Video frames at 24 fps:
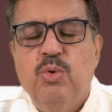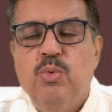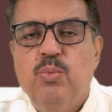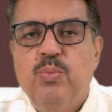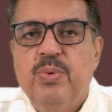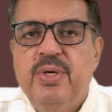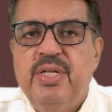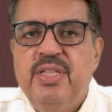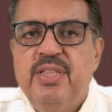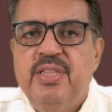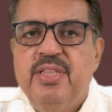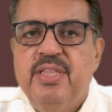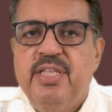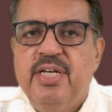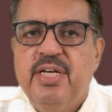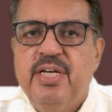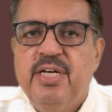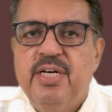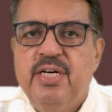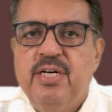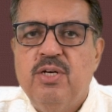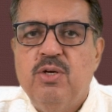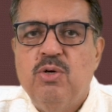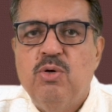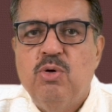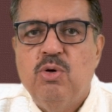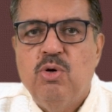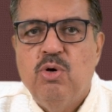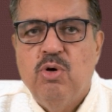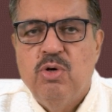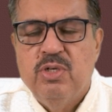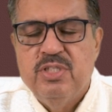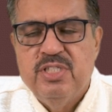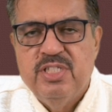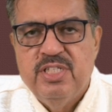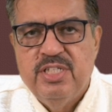with their
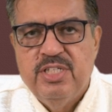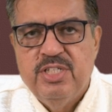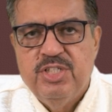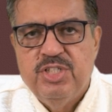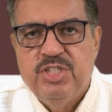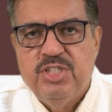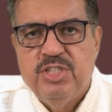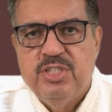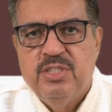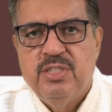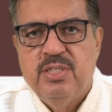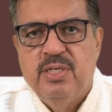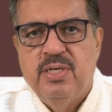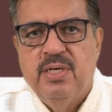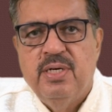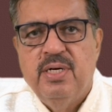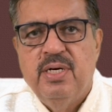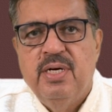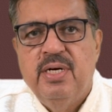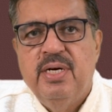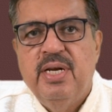causation,